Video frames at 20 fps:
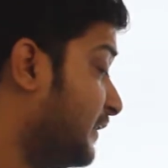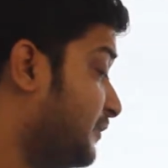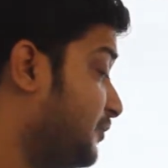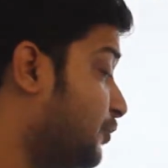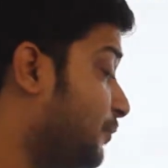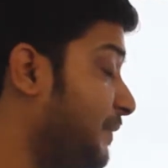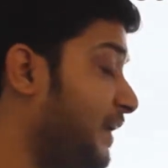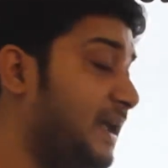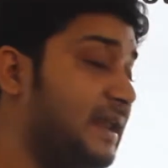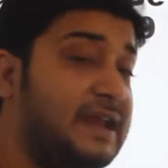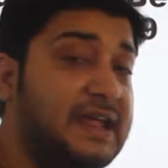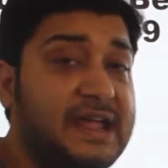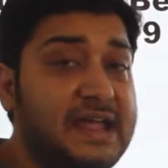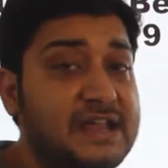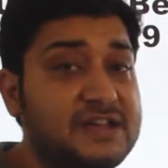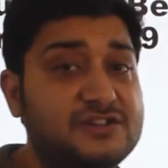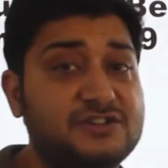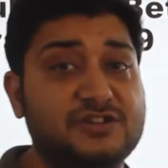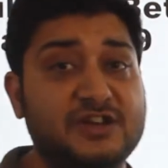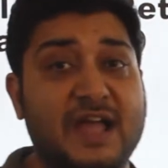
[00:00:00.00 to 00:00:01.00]
Domain
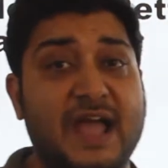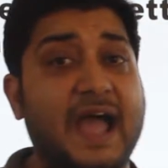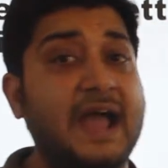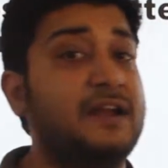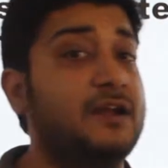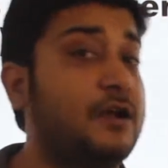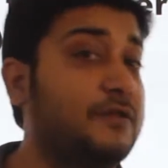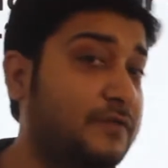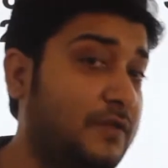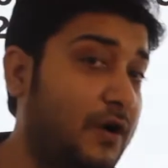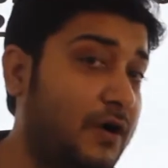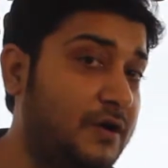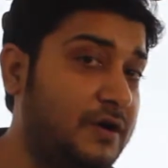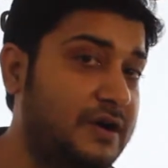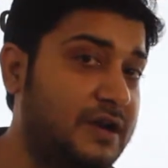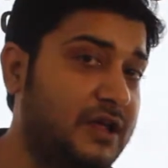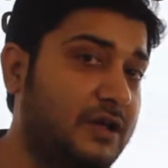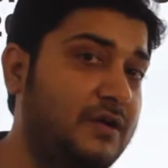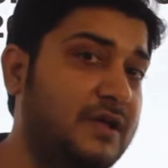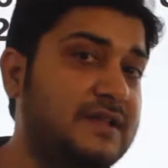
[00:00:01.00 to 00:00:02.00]
age and
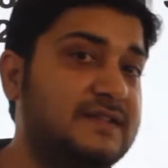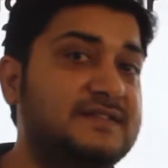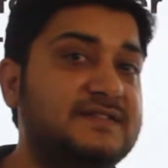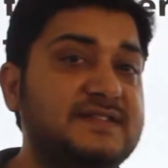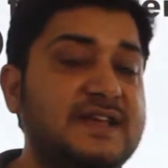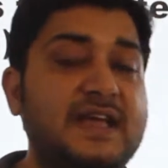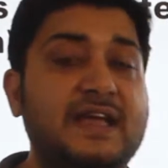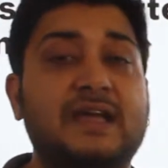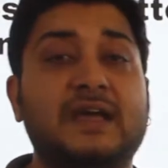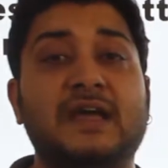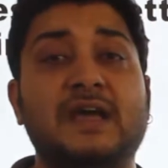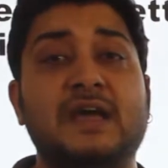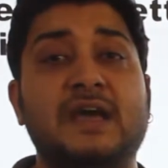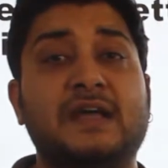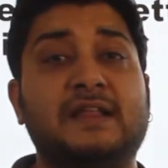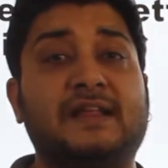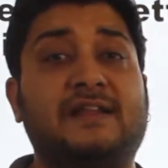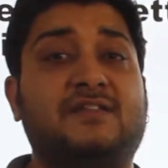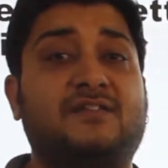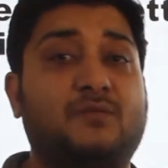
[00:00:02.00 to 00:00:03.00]
authority, you can say.
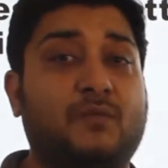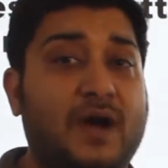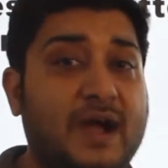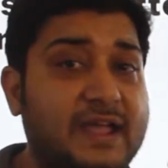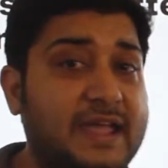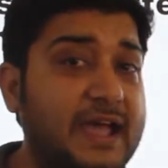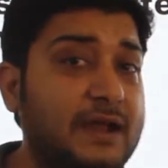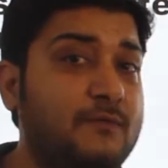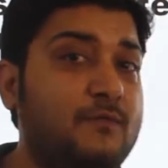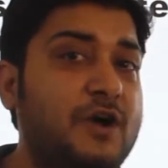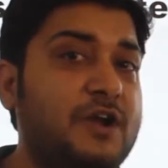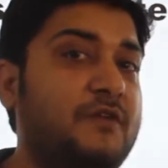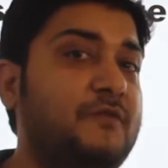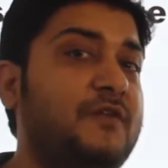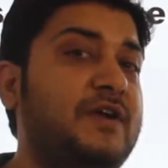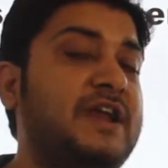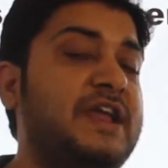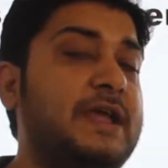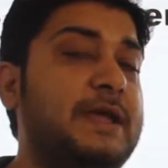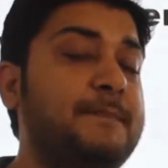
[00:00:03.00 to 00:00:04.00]
That's again one of
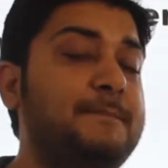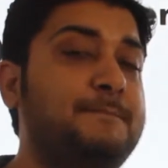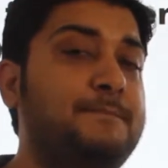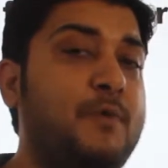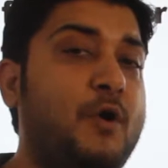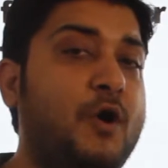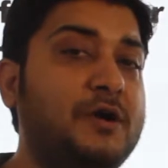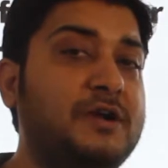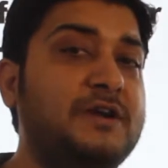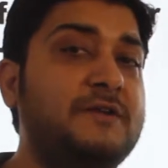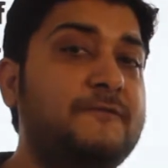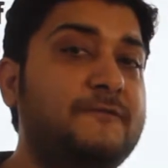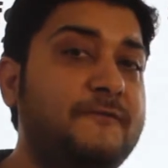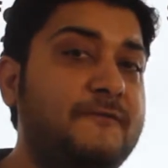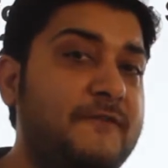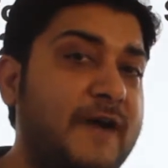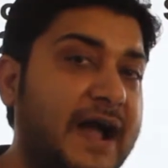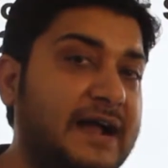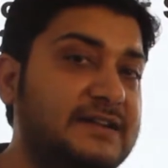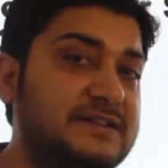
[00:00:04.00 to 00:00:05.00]
very important
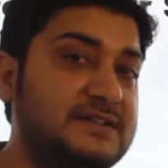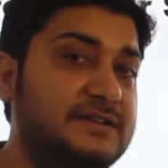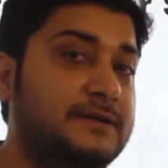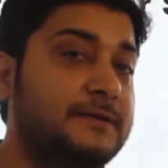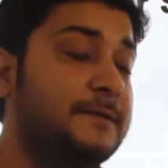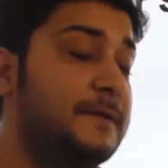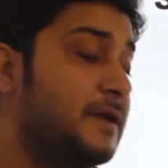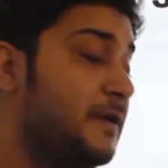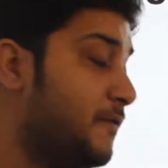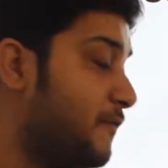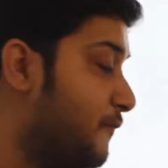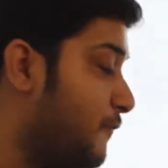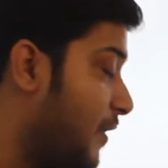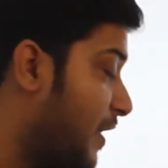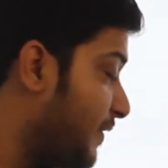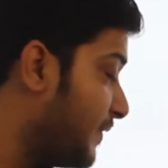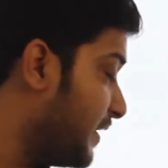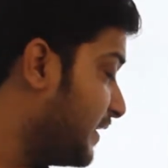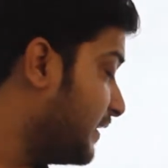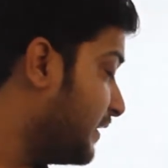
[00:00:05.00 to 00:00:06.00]
factor,
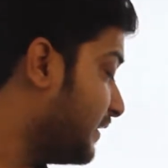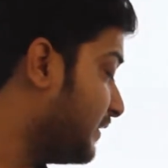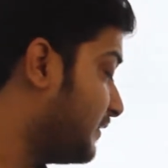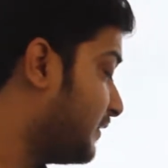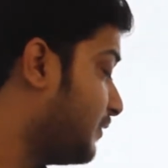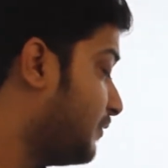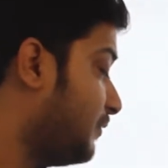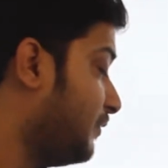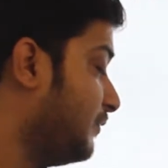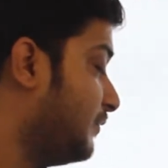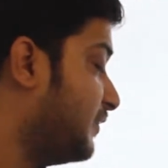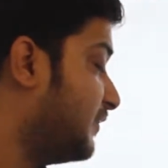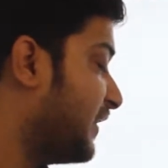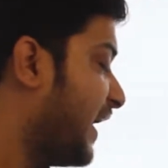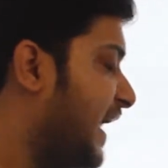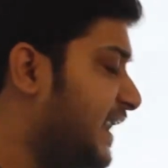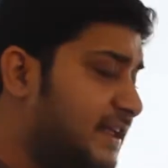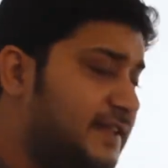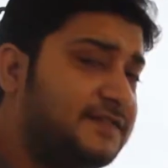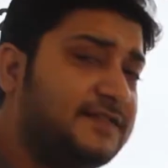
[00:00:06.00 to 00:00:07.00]
wherein
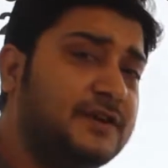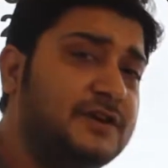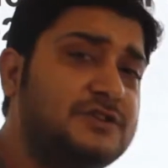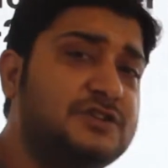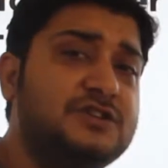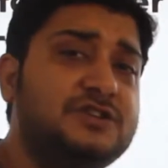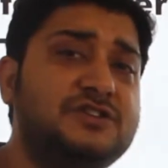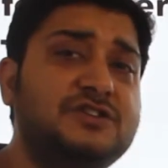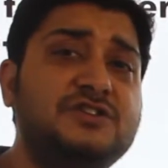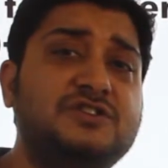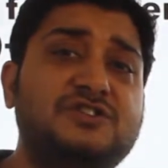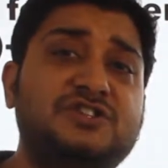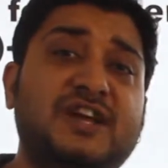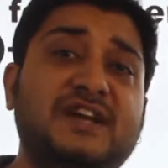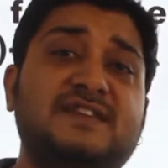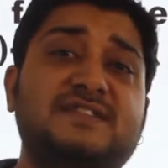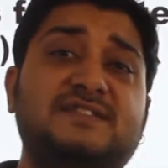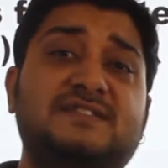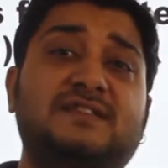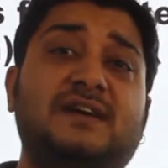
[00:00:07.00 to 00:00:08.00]
any search engine
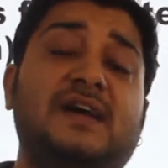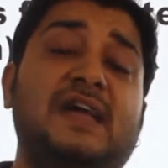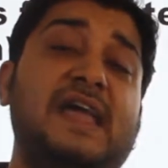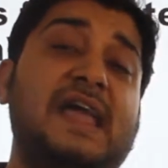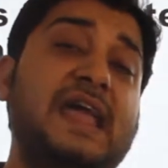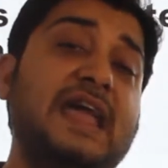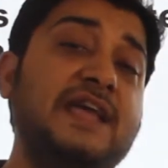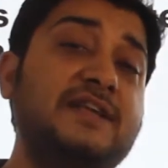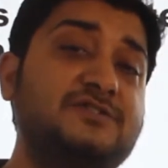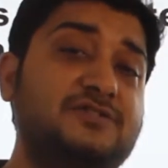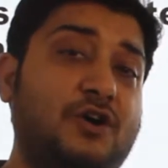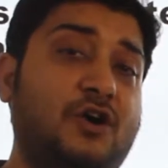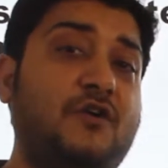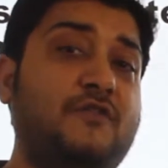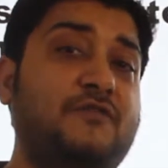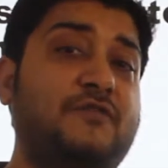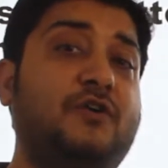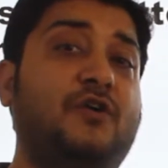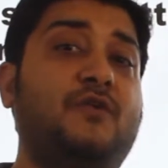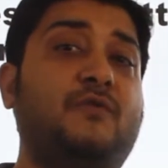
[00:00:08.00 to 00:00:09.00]
checks the age
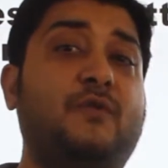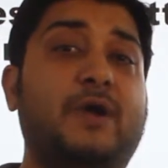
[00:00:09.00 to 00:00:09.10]
of your